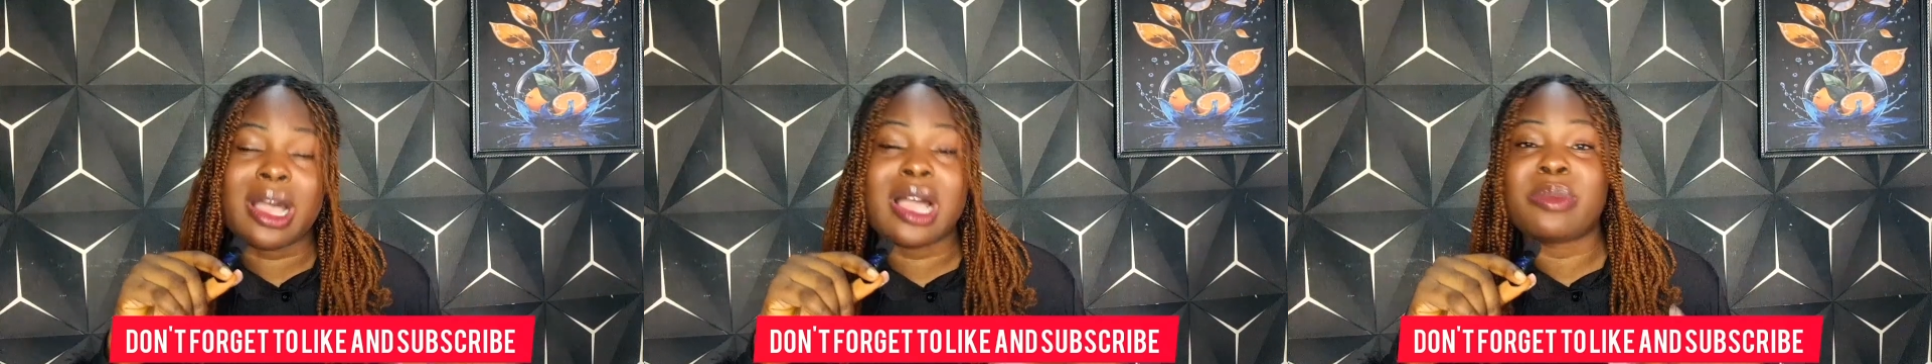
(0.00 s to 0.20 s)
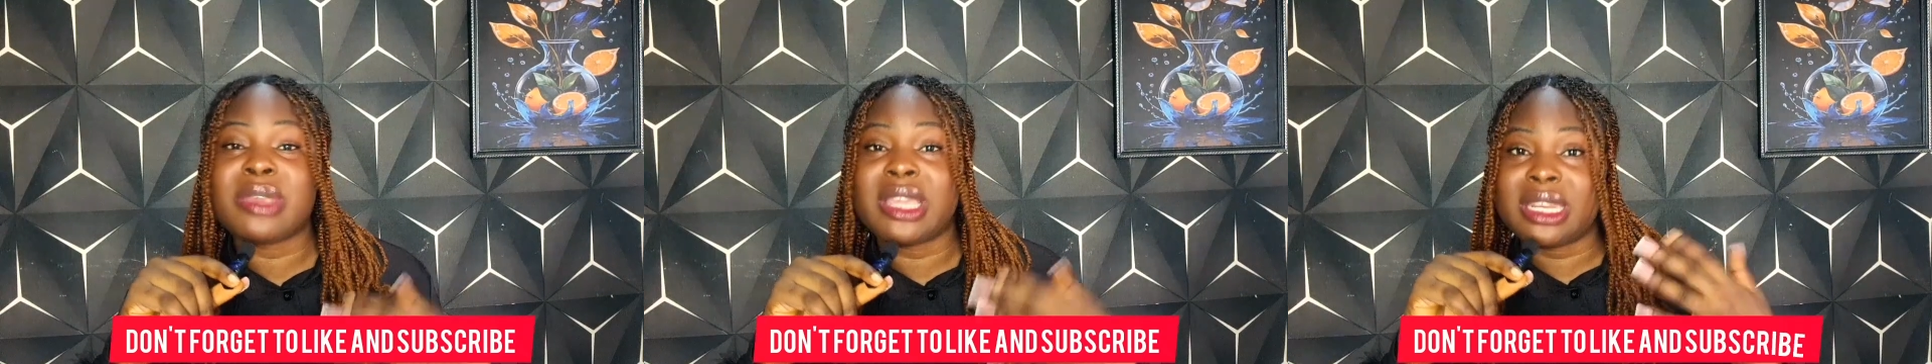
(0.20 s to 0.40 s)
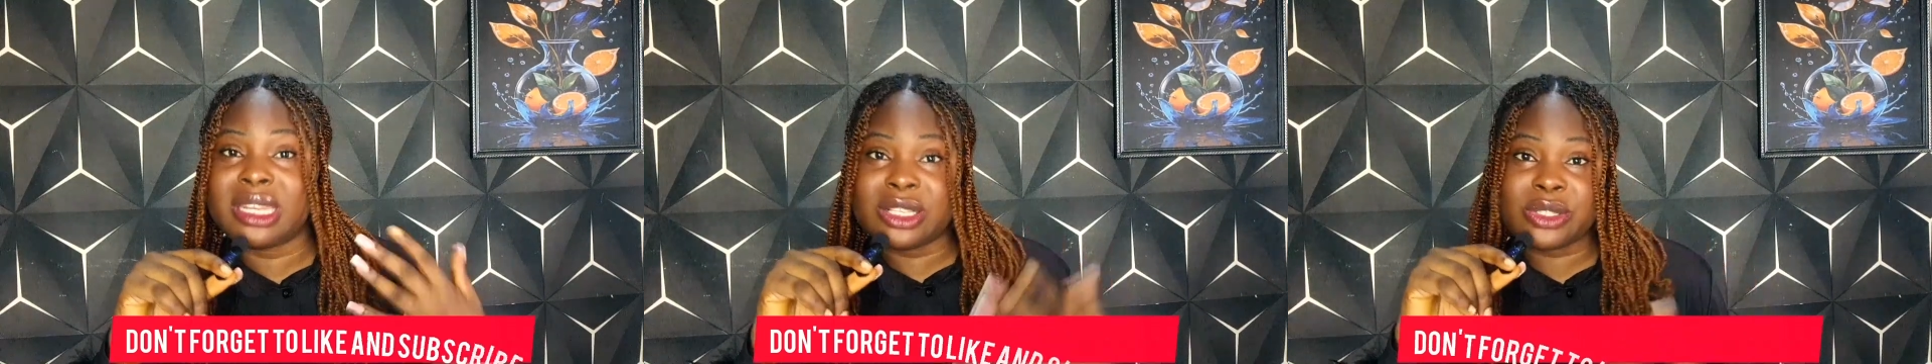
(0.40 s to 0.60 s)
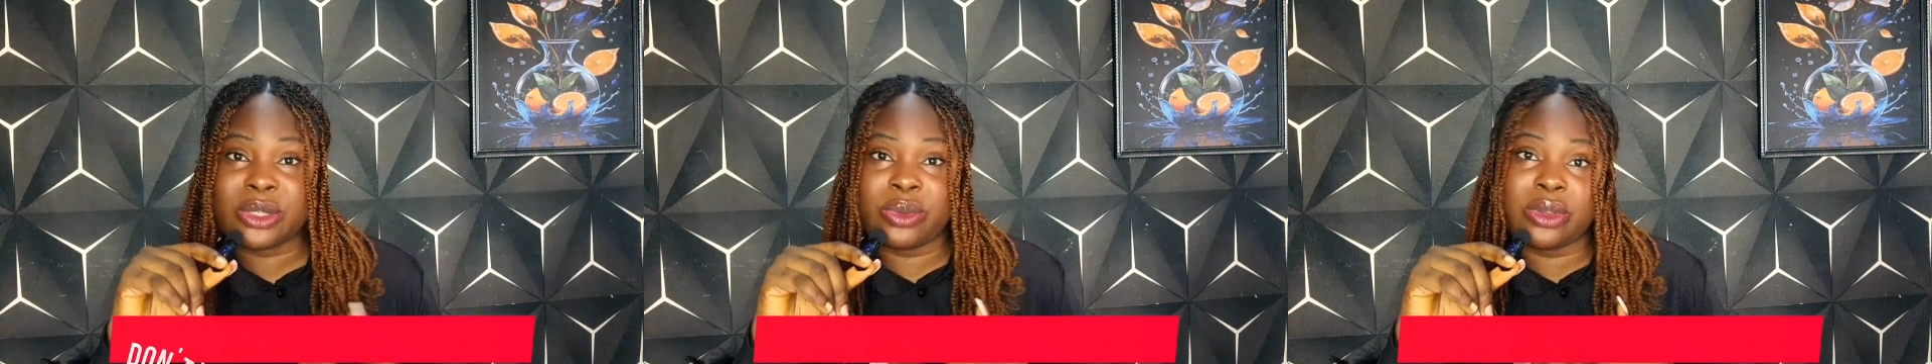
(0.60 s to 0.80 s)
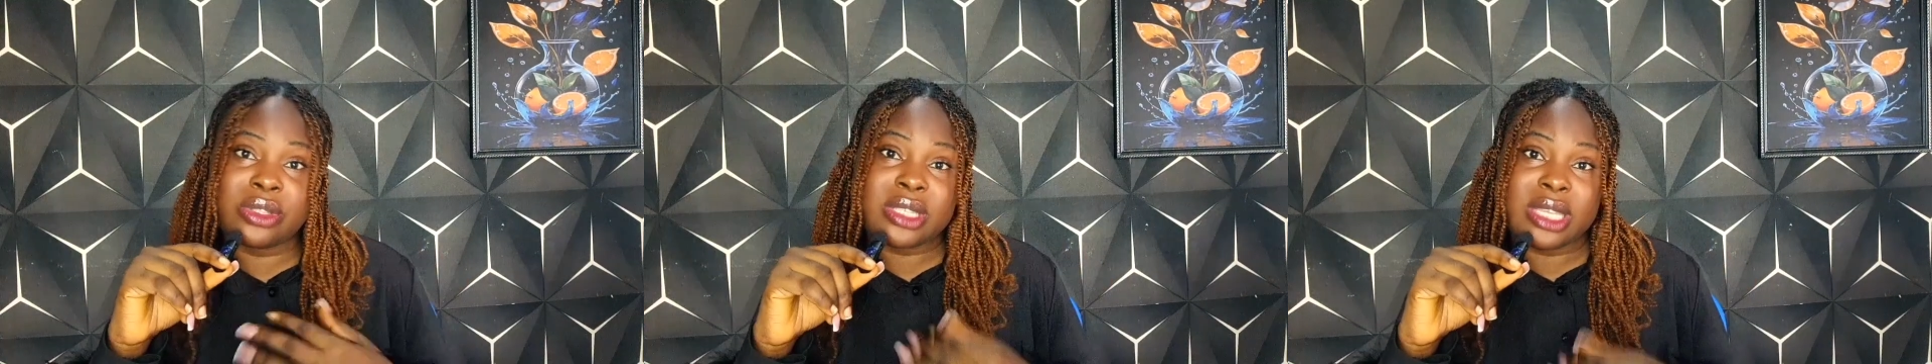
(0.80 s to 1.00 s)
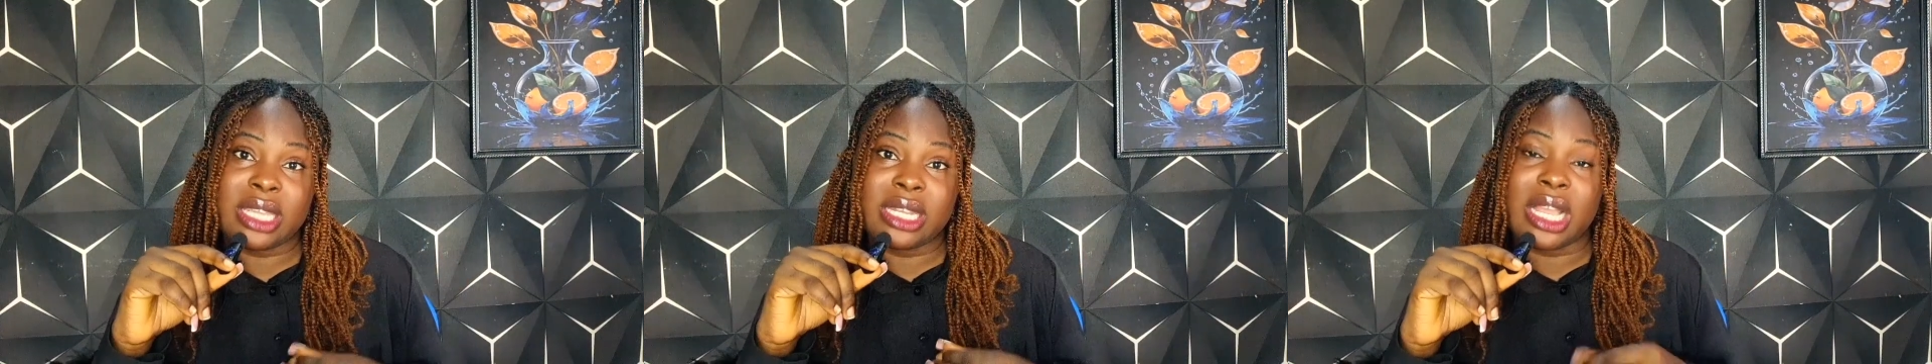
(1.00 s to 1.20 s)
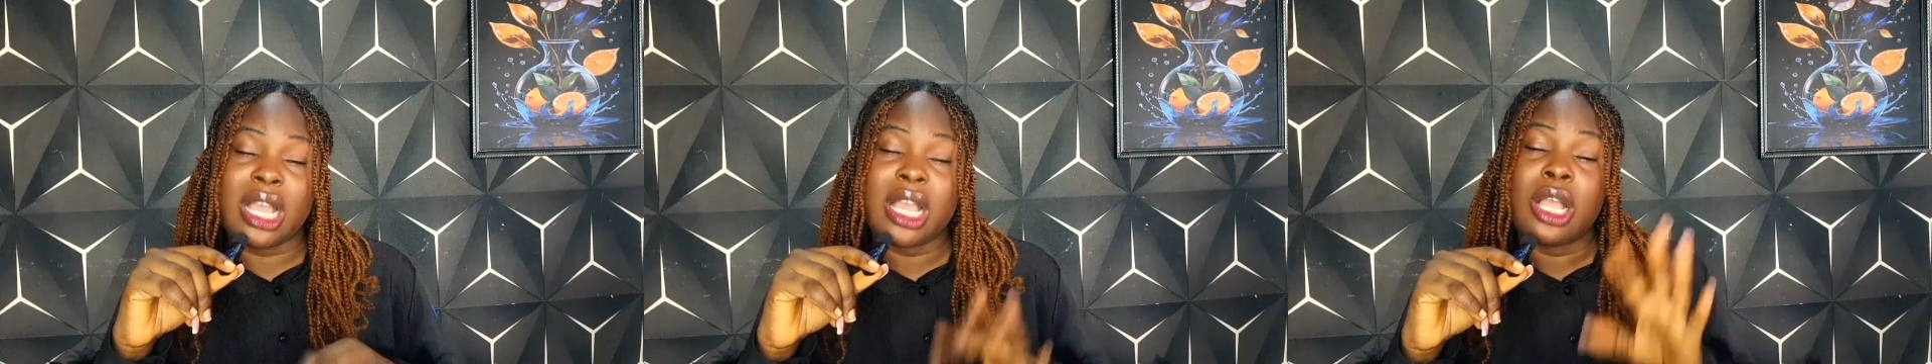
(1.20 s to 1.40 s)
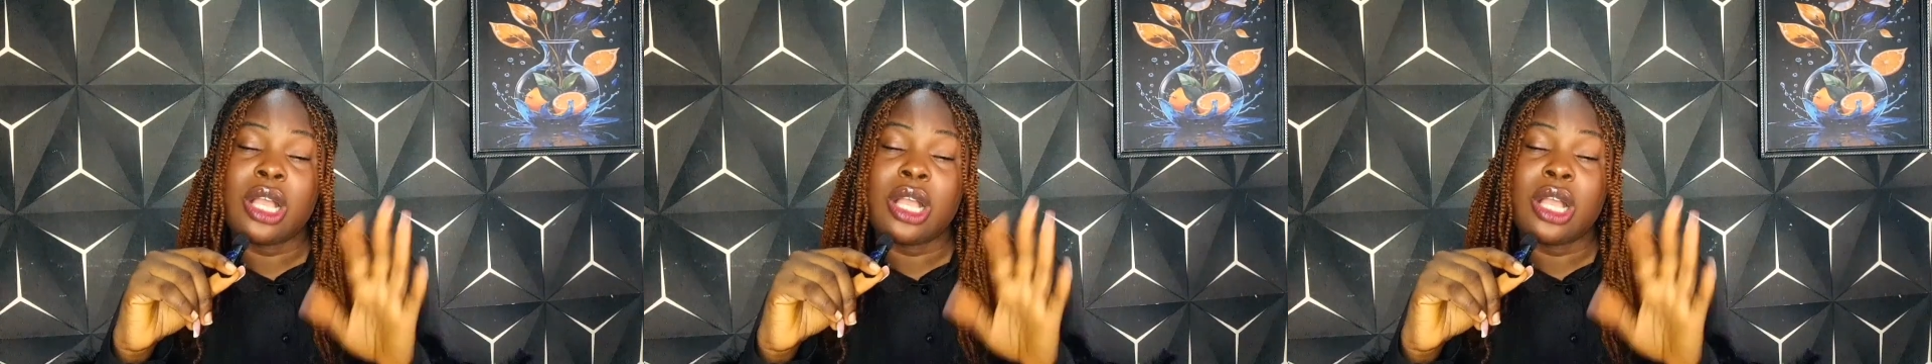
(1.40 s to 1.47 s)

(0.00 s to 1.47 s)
Power BI and SQL together?